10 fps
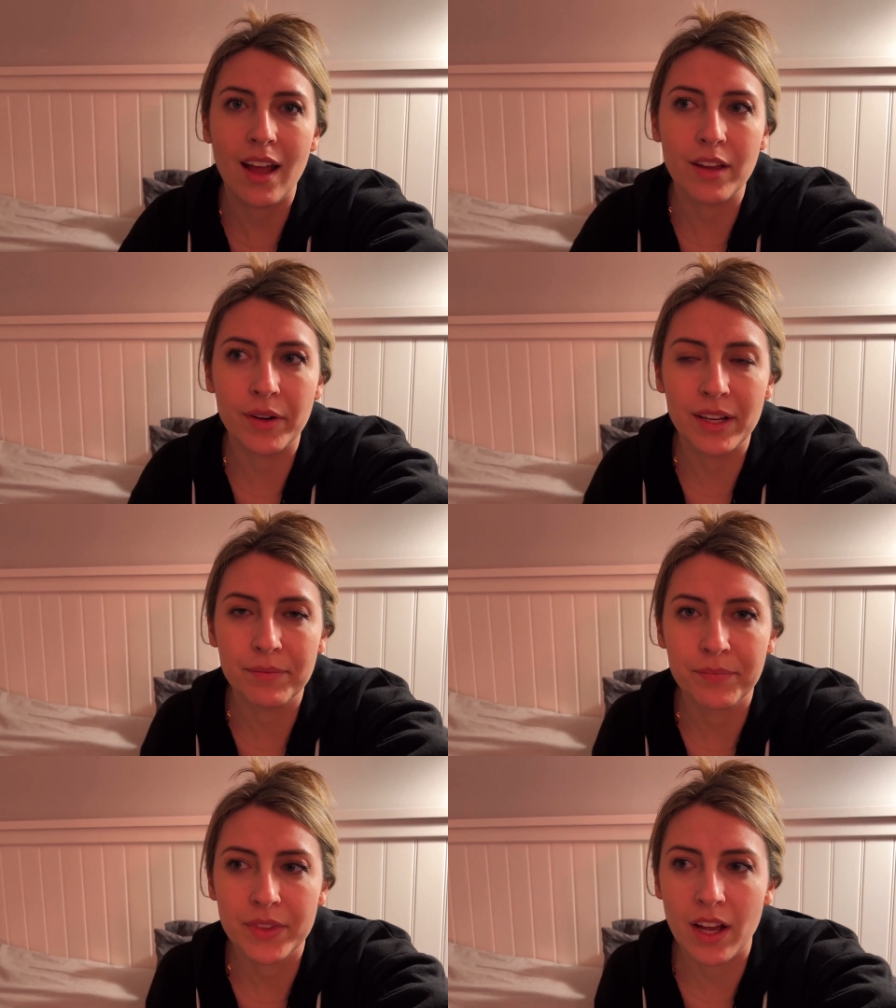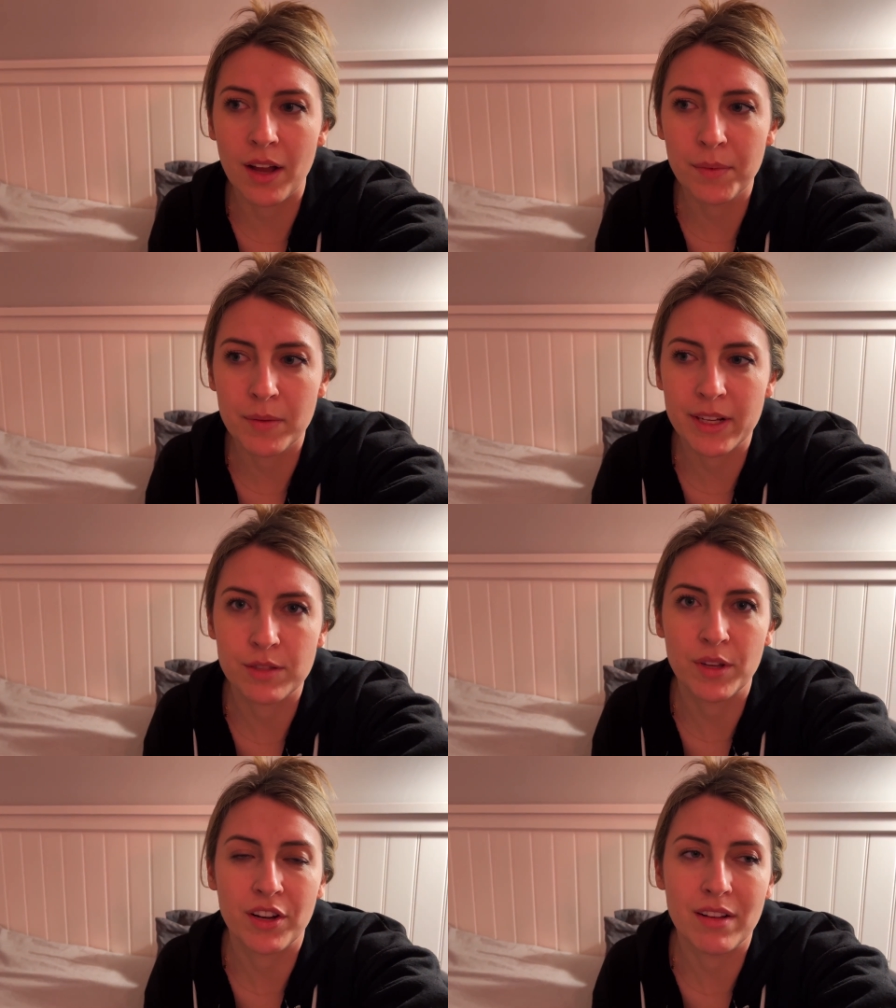Anyway. I'm gonna pick
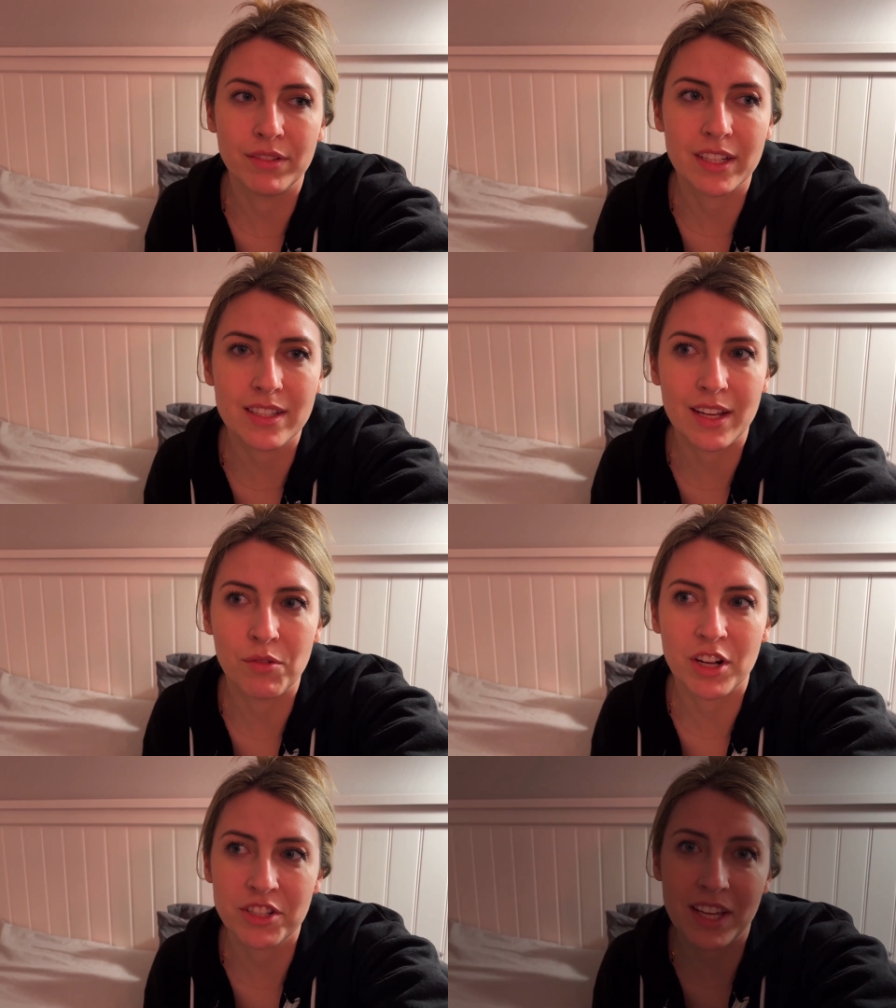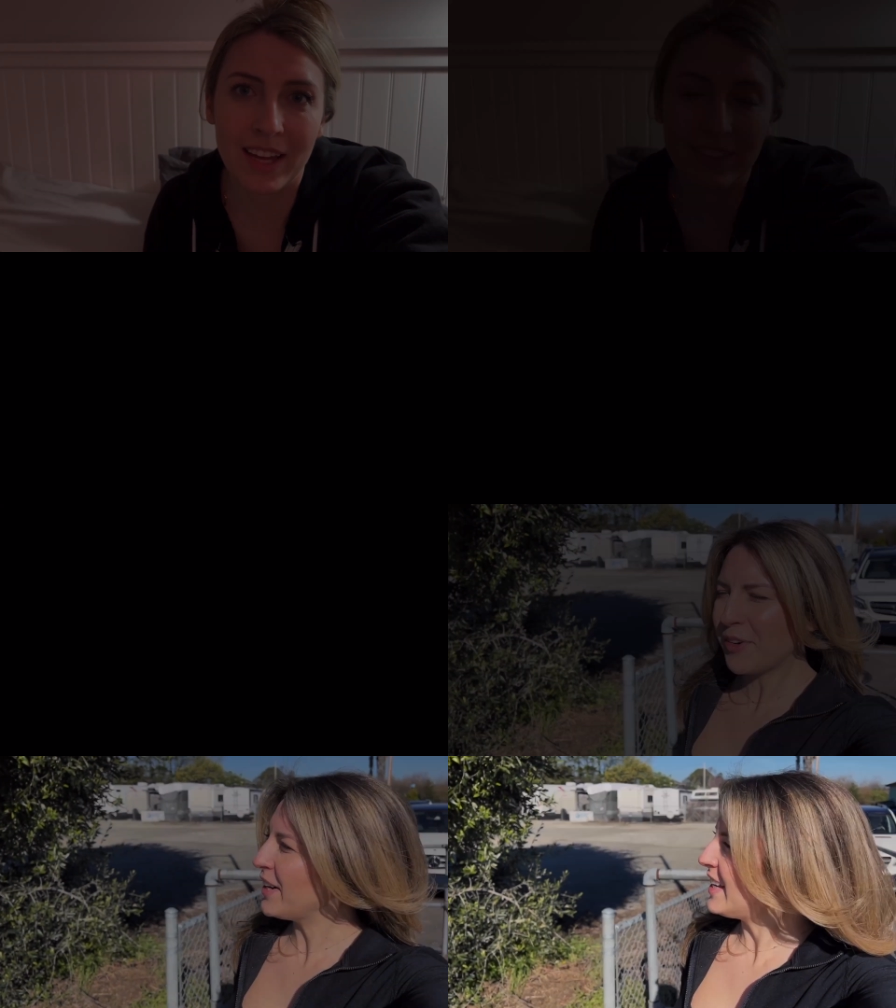something on Netflix and watch that. Good
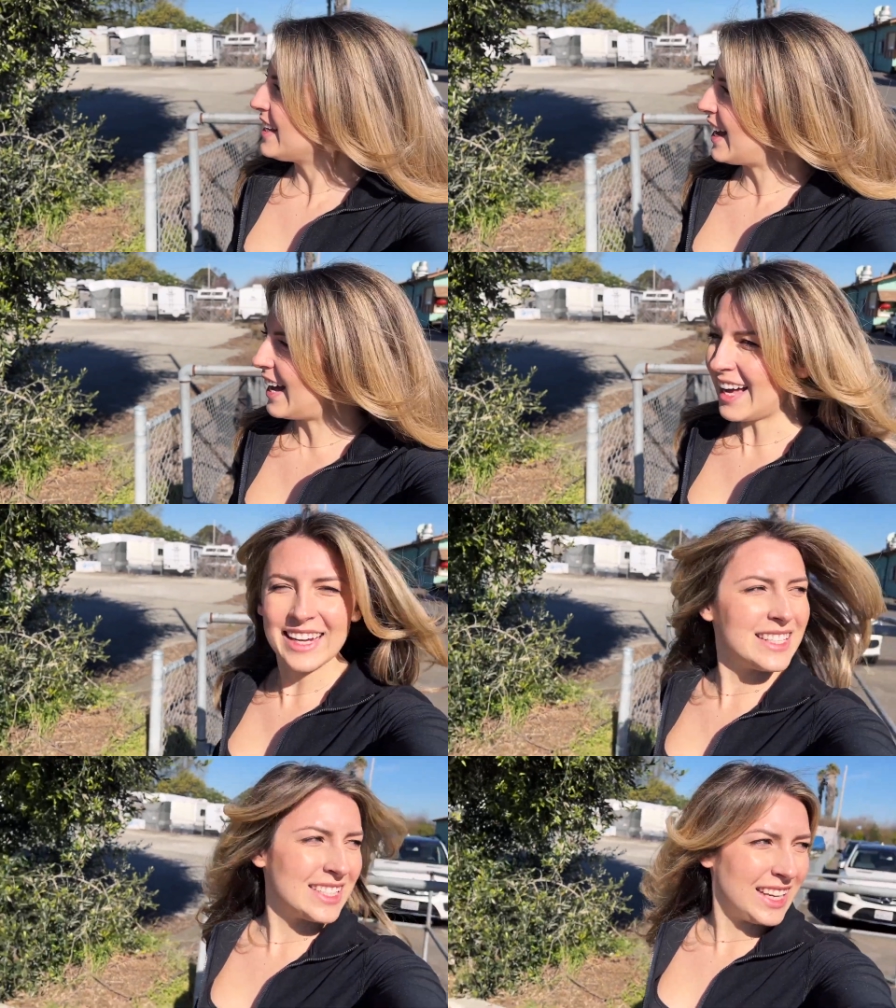morning, guys.